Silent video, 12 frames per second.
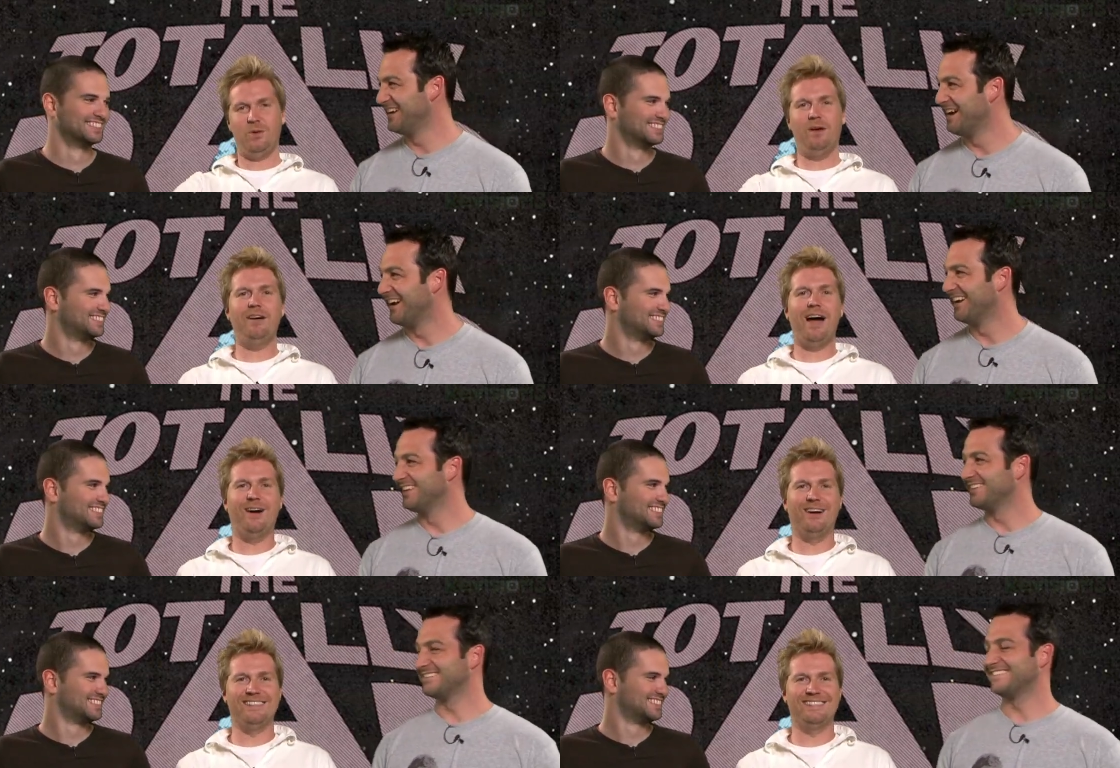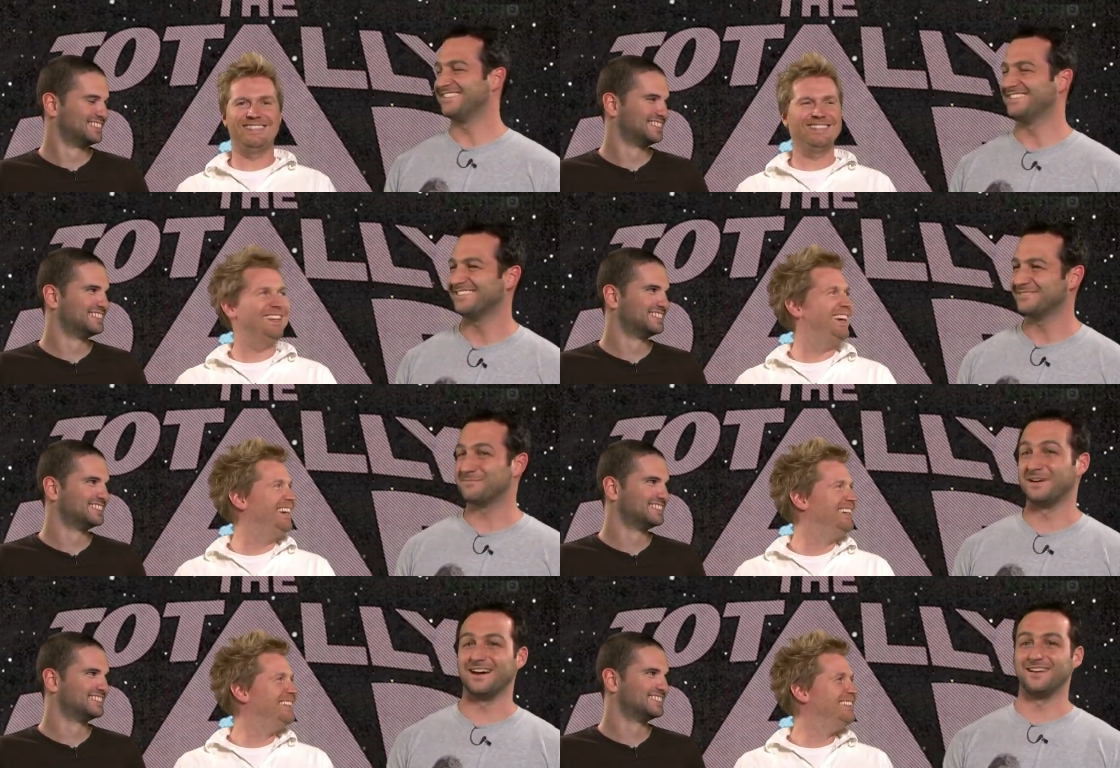Speaker 1: 12 hours.
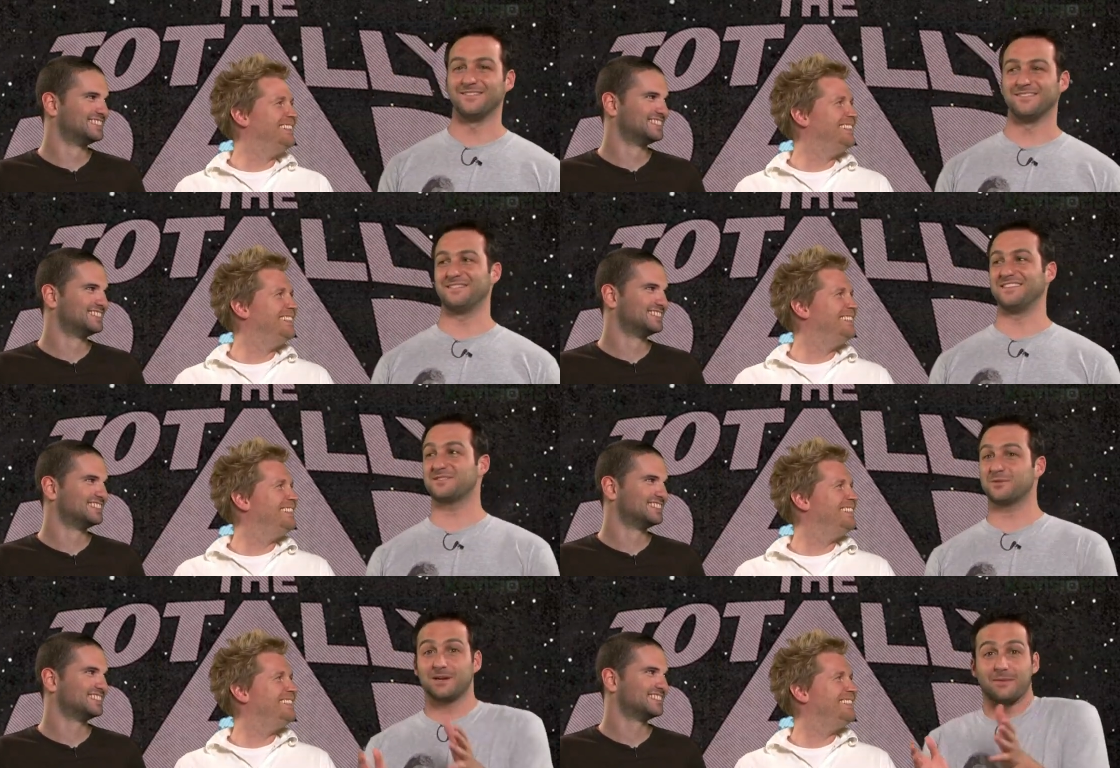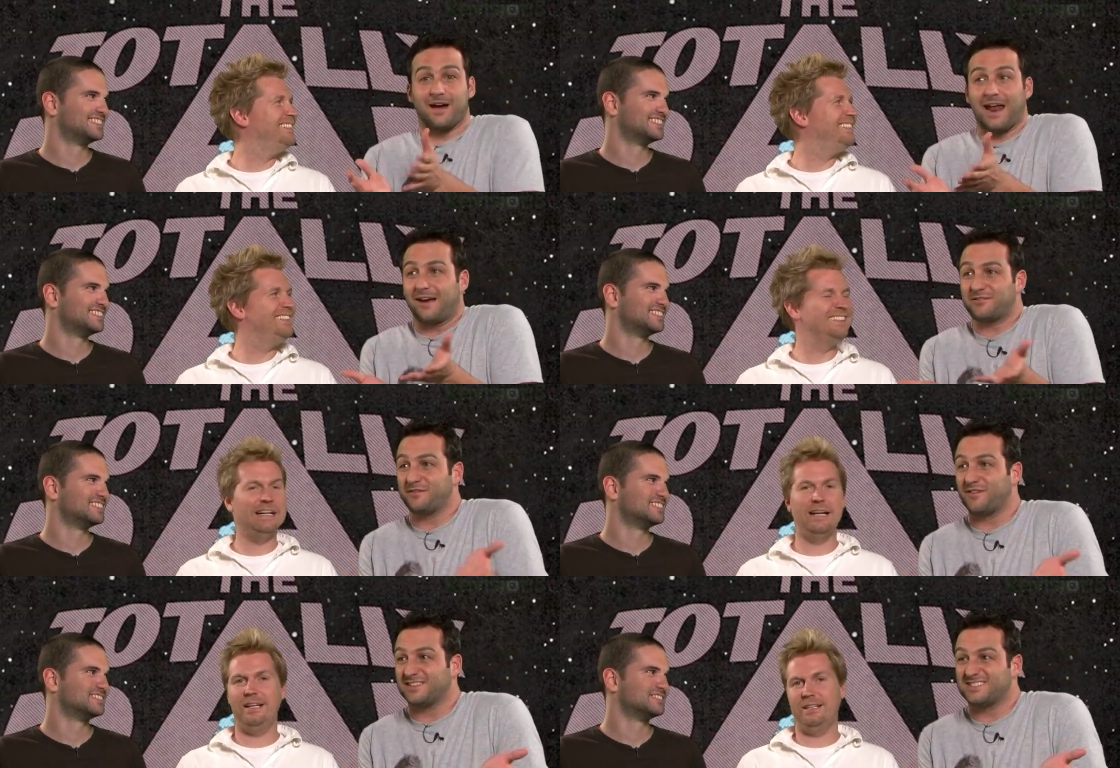But this will come out after
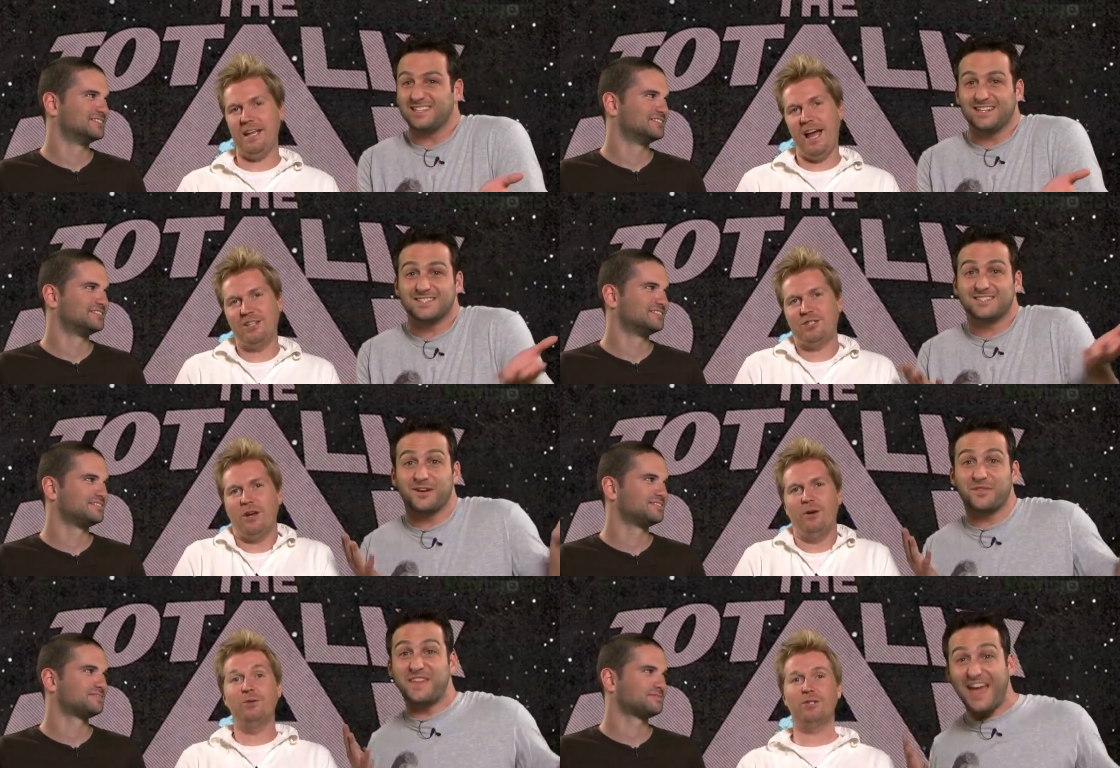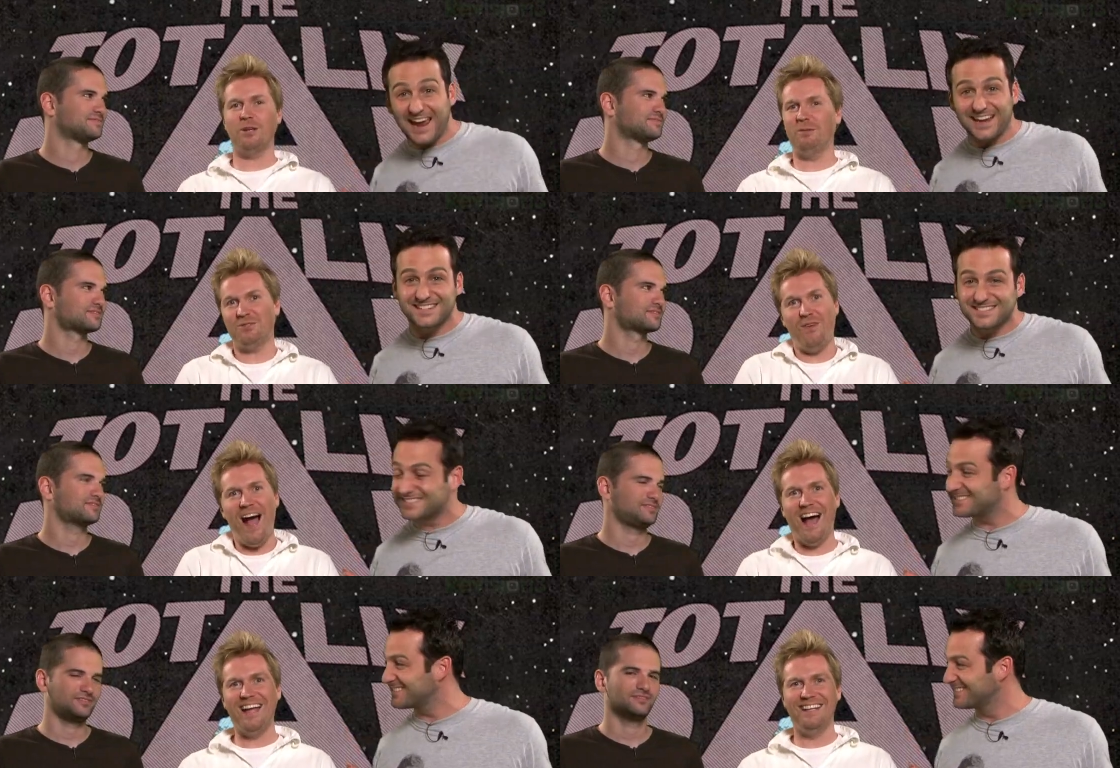you've already seen yeah, so, so thanks. It was so
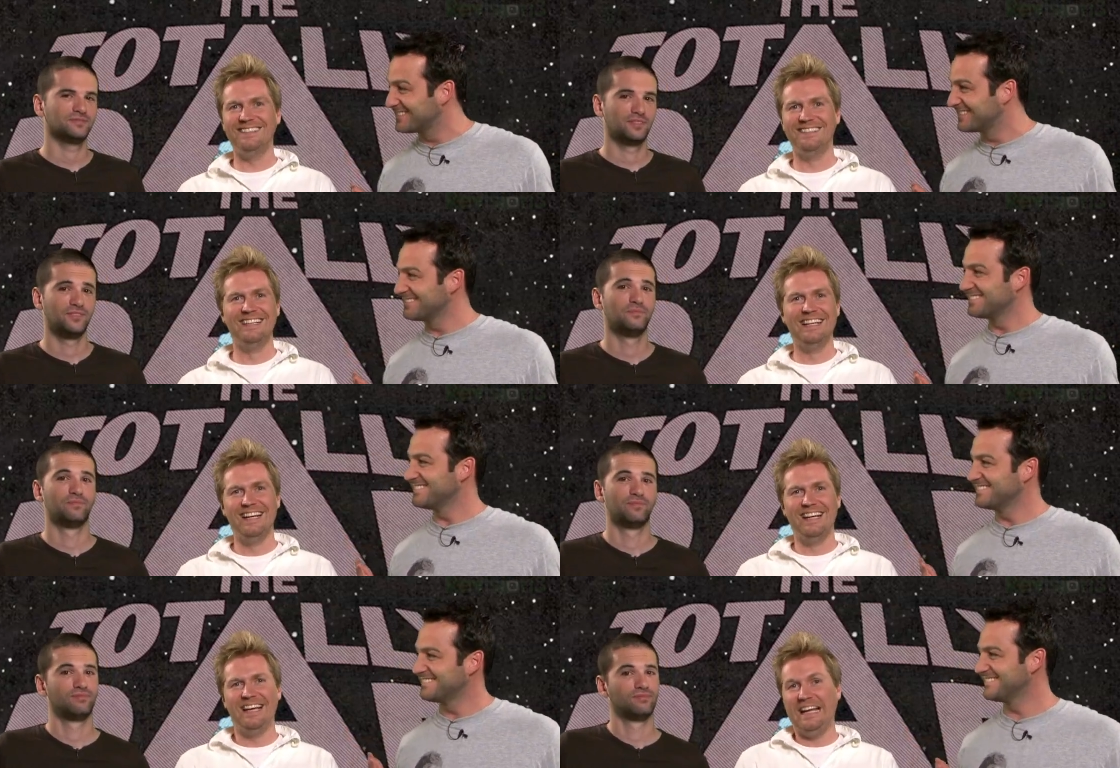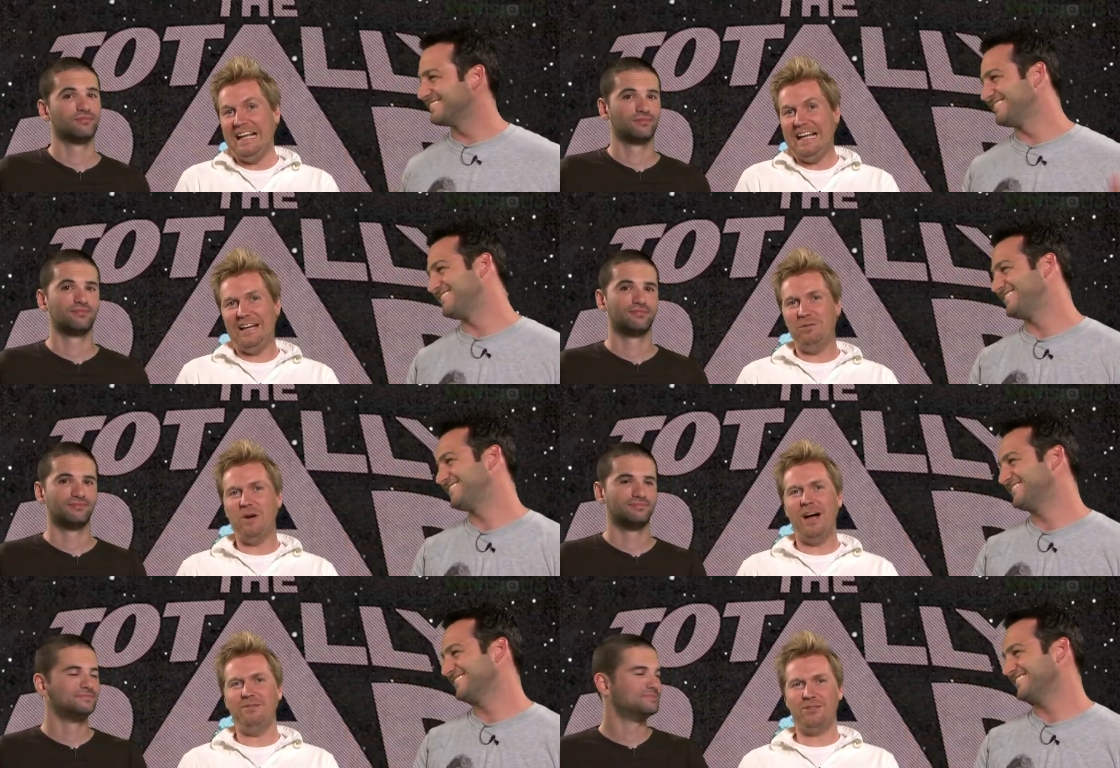much fun.
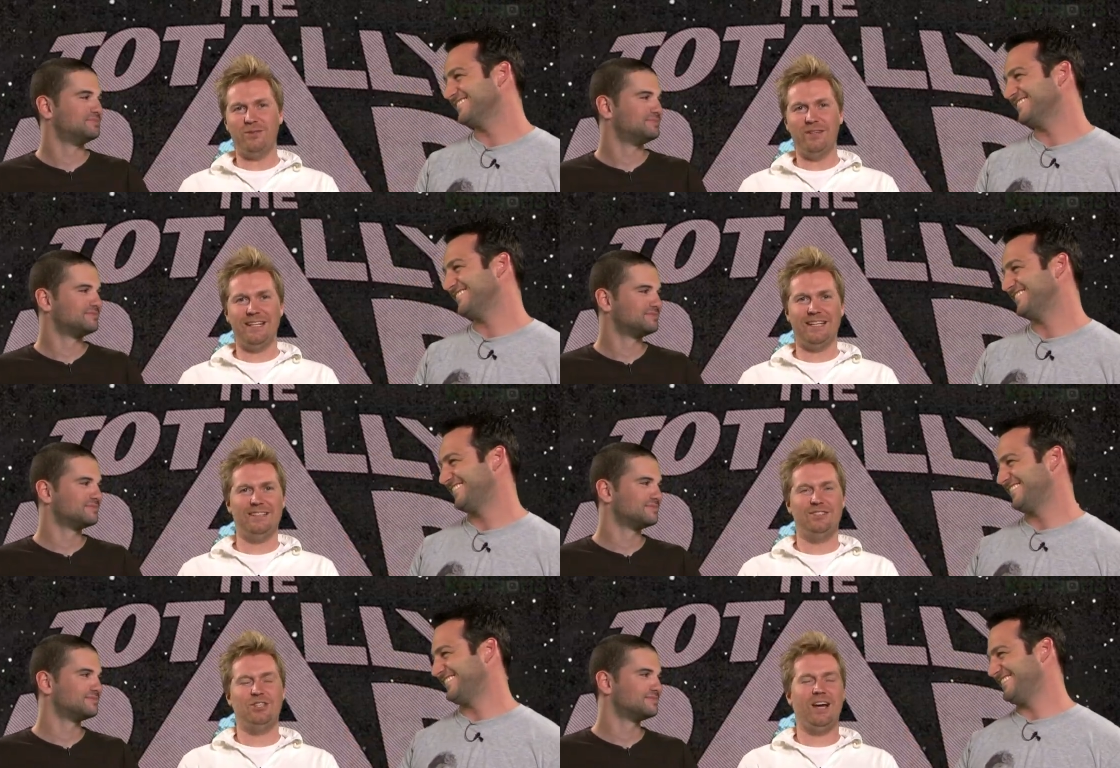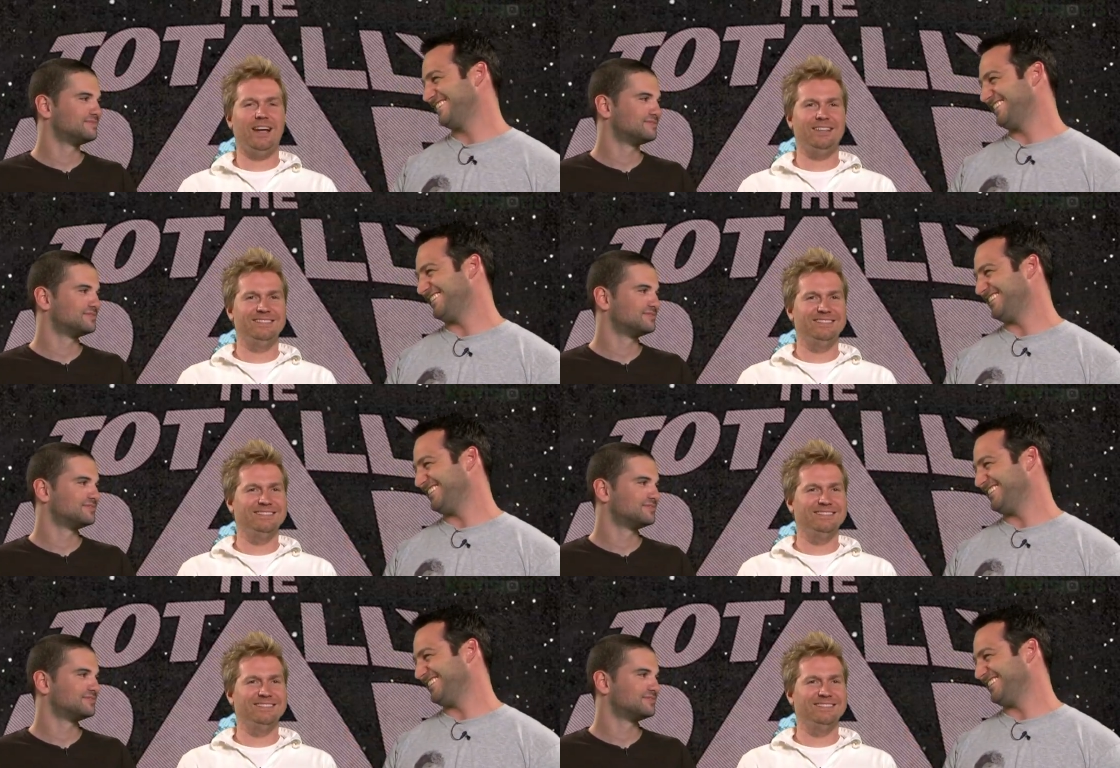
Speaker 2: We'll have a screenshot.